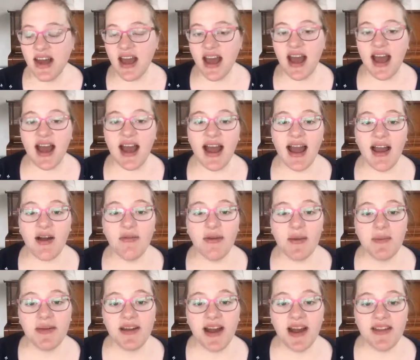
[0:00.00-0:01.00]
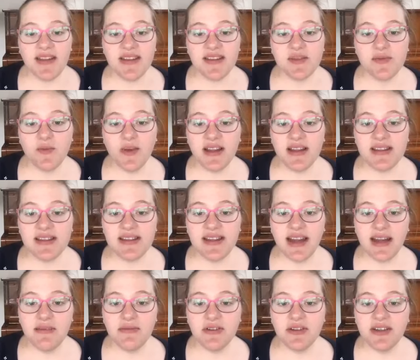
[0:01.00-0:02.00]
Our webinar this
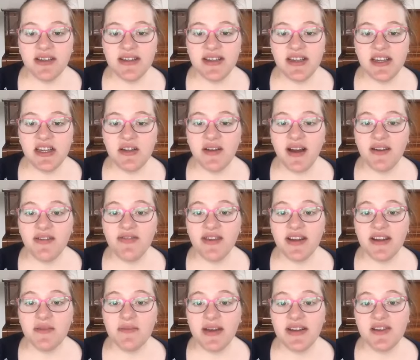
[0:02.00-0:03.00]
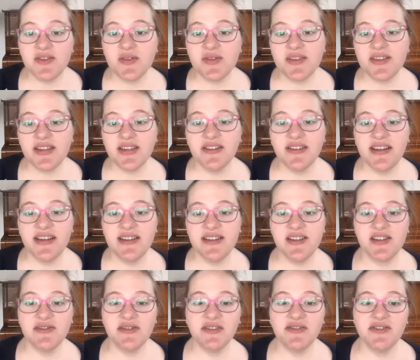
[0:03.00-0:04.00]
Wednesday will continue our fundamental series
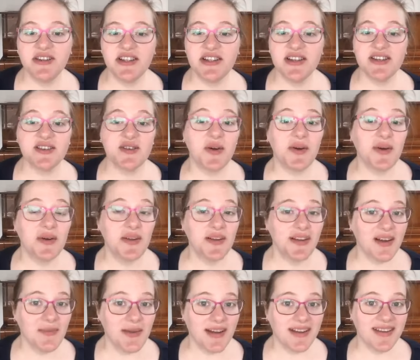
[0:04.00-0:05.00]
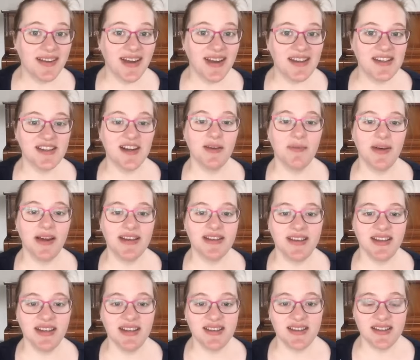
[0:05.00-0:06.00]
to refresh us all about the HR
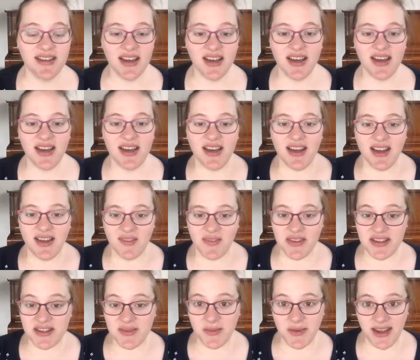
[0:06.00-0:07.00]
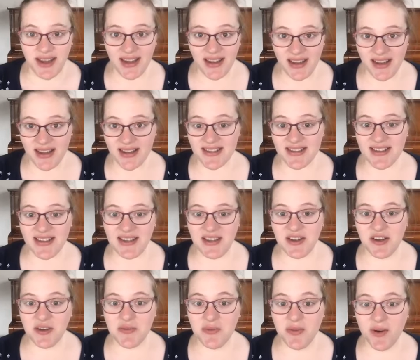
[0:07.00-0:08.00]
basics. This week, our
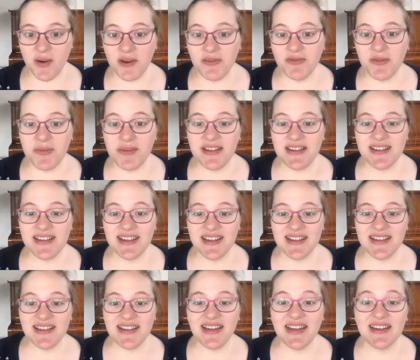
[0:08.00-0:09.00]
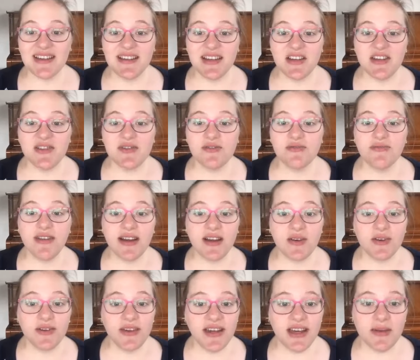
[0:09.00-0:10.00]
CEO Bron will be discussing essential
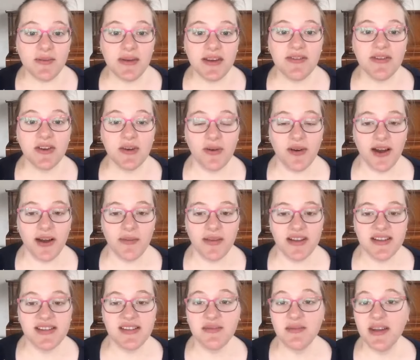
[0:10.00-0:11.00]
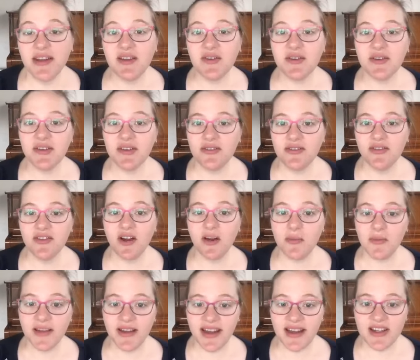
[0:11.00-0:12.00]
record-keeping requirements to meet your lawful
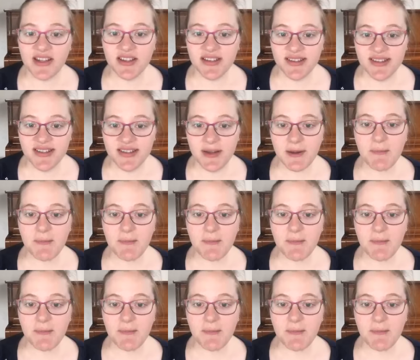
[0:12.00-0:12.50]
obligations.